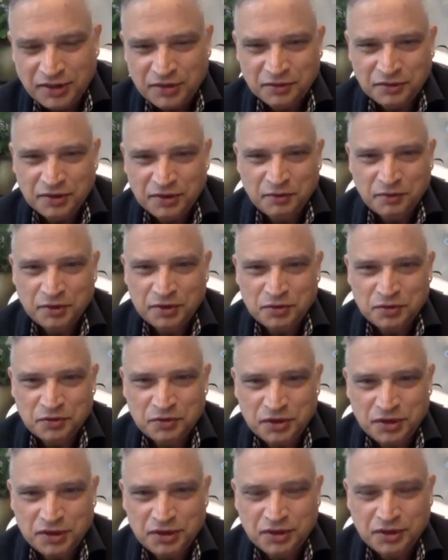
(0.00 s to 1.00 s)
So they want to
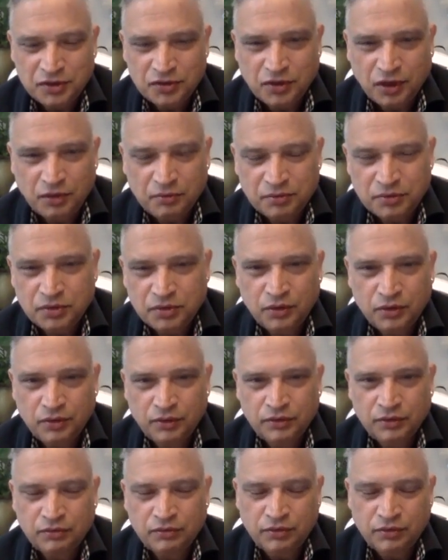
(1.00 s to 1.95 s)
switch the job. So